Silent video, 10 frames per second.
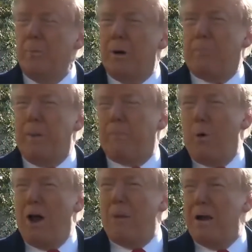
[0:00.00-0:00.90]
But people
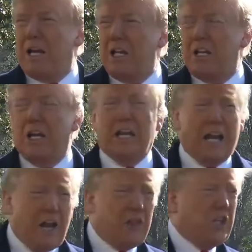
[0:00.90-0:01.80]
want to make a deal,
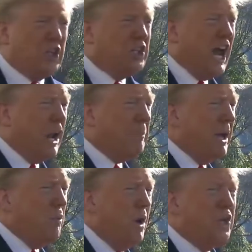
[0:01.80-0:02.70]
and I think the
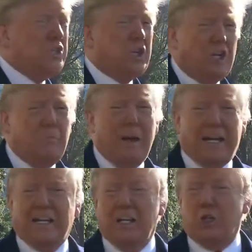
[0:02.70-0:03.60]
Taliban wants to
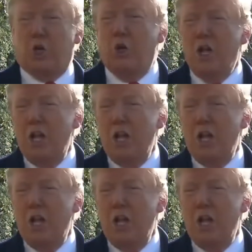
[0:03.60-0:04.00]
make a deal, too.